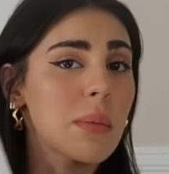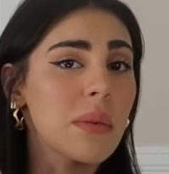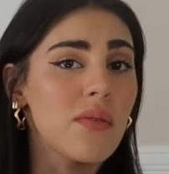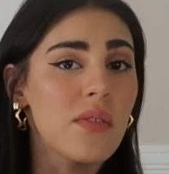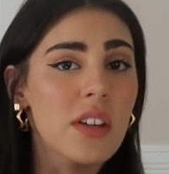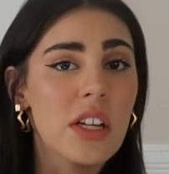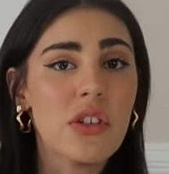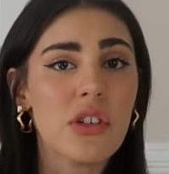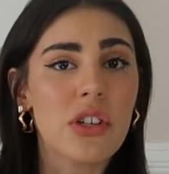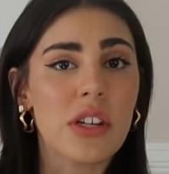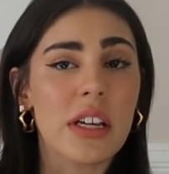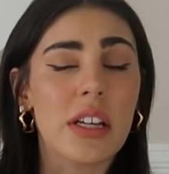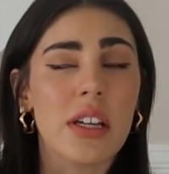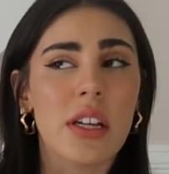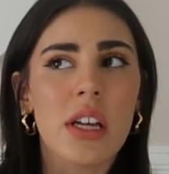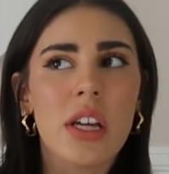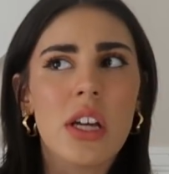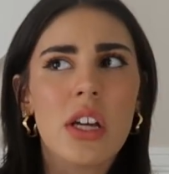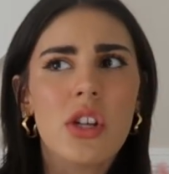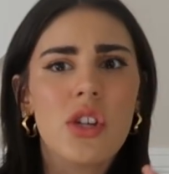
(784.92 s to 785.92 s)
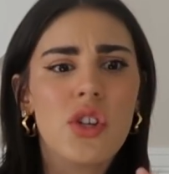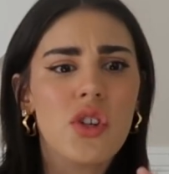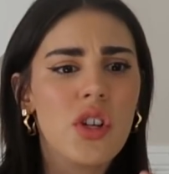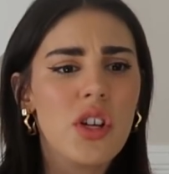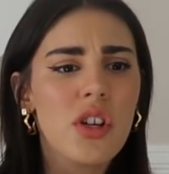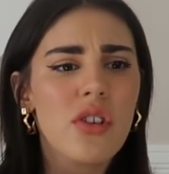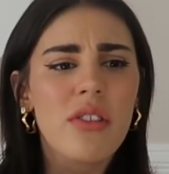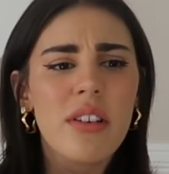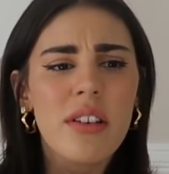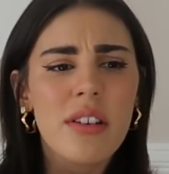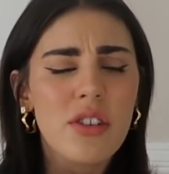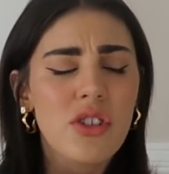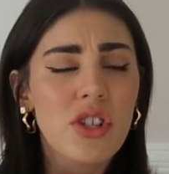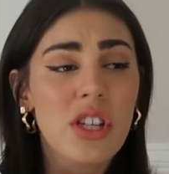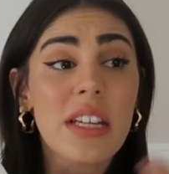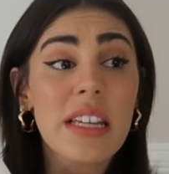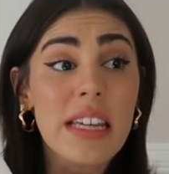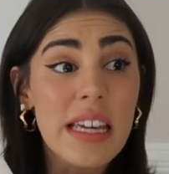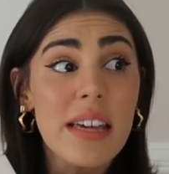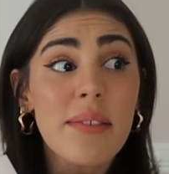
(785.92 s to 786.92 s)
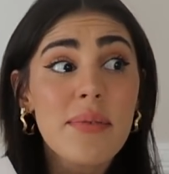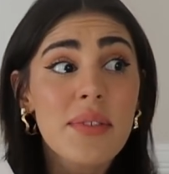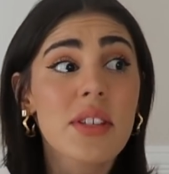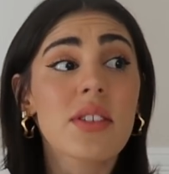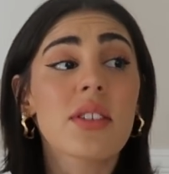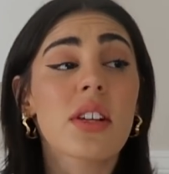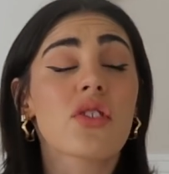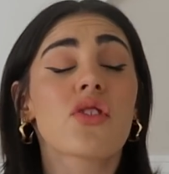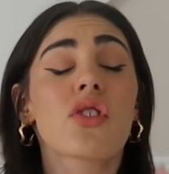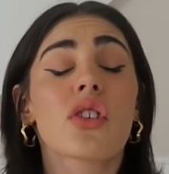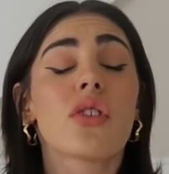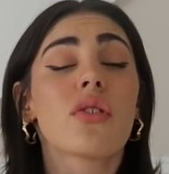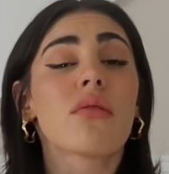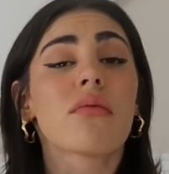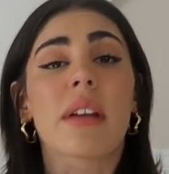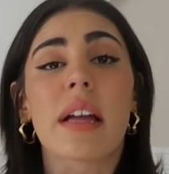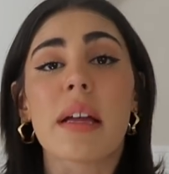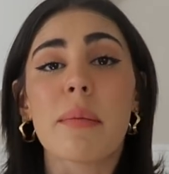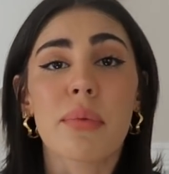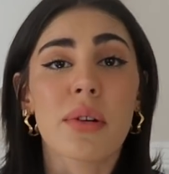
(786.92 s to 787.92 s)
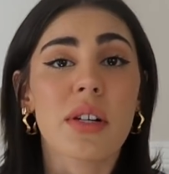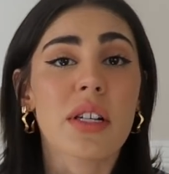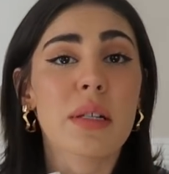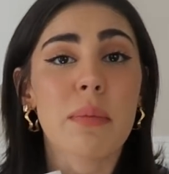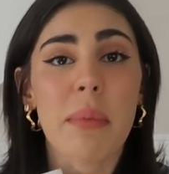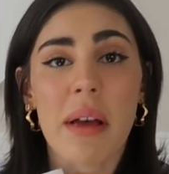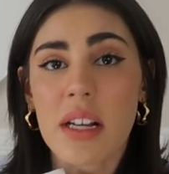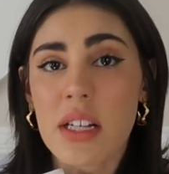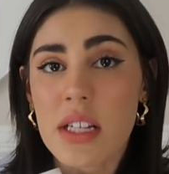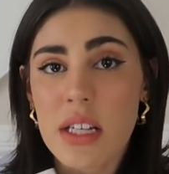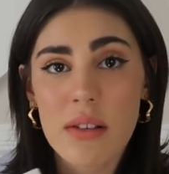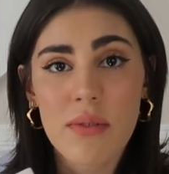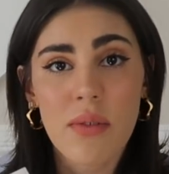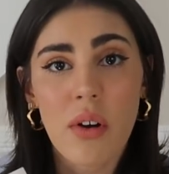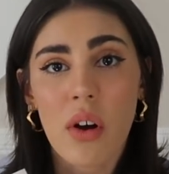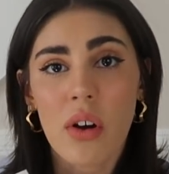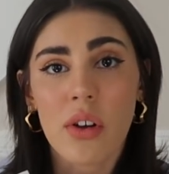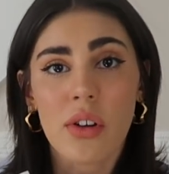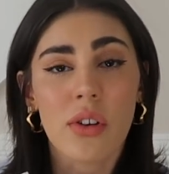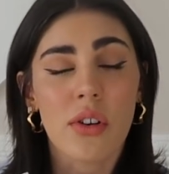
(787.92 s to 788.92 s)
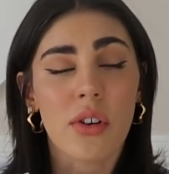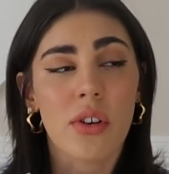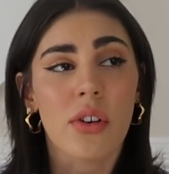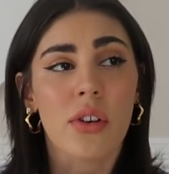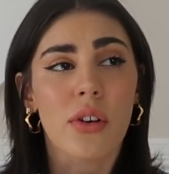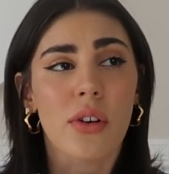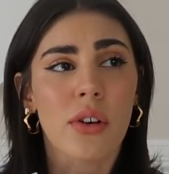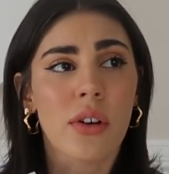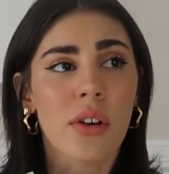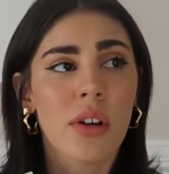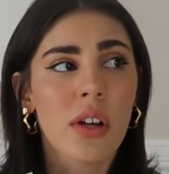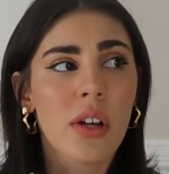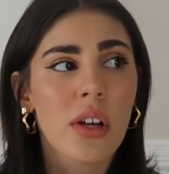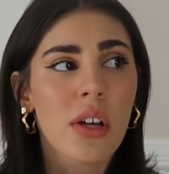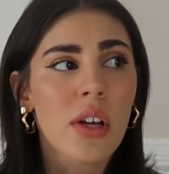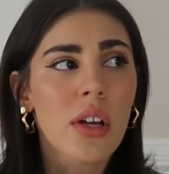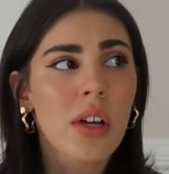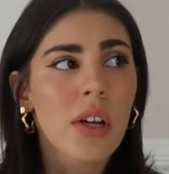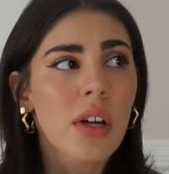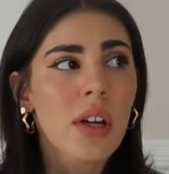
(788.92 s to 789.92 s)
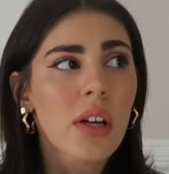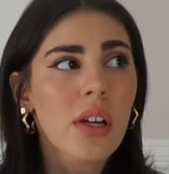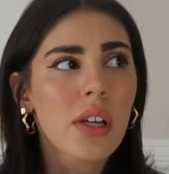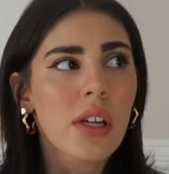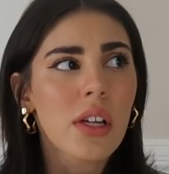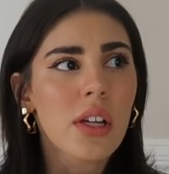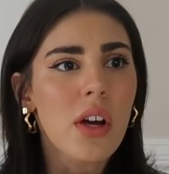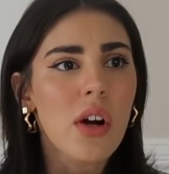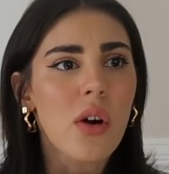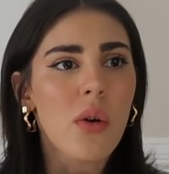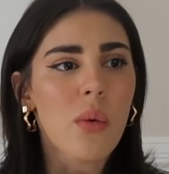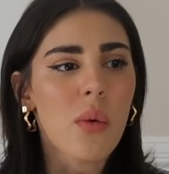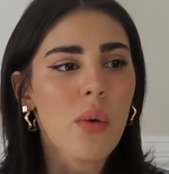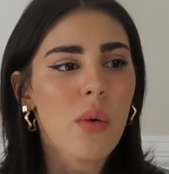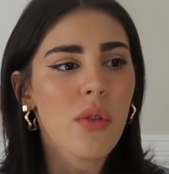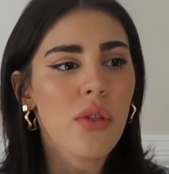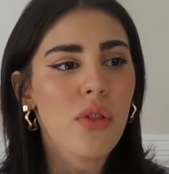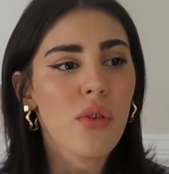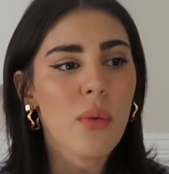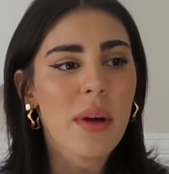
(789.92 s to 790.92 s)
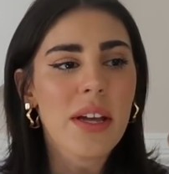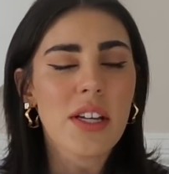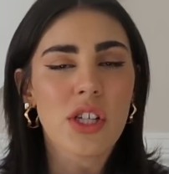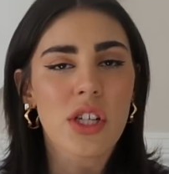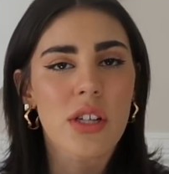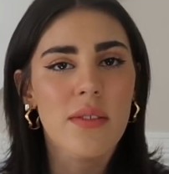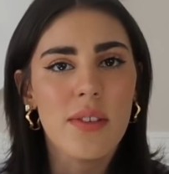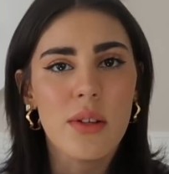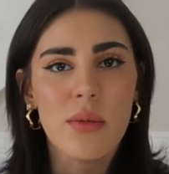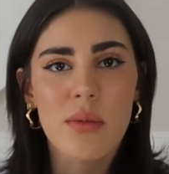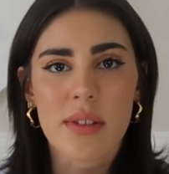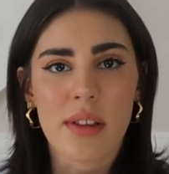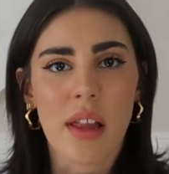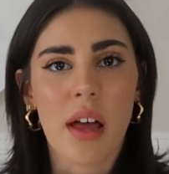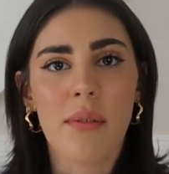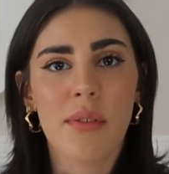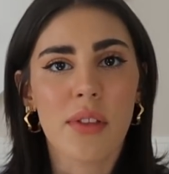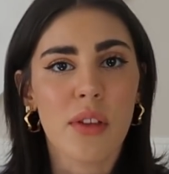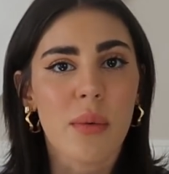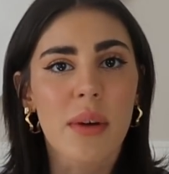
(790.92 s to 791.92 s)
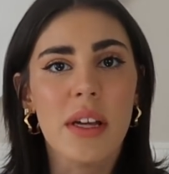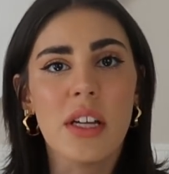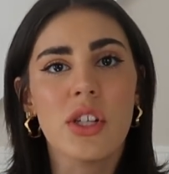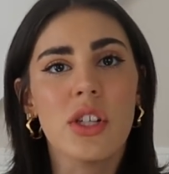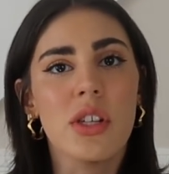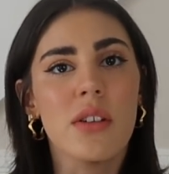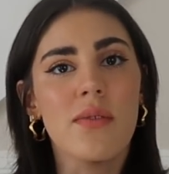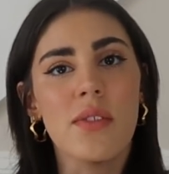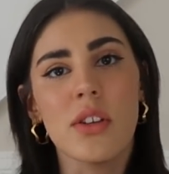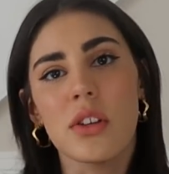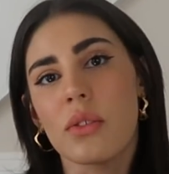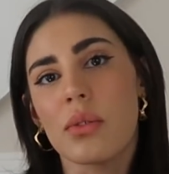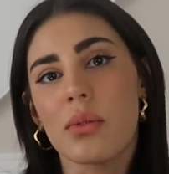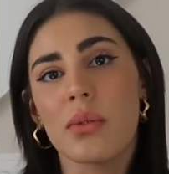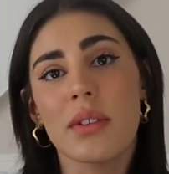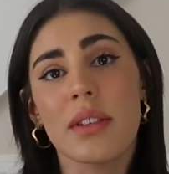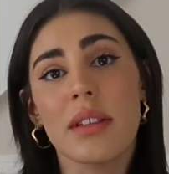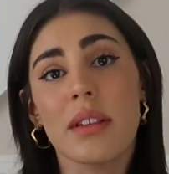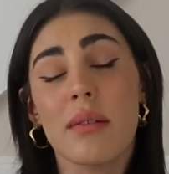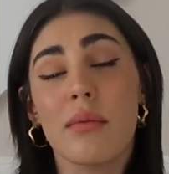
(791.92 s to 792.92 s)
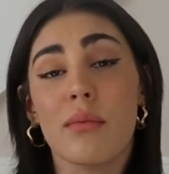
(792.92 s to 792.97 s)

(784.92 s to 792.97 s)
been featured in, she gives such a great perspective on her, you know, the way she views love and the way she views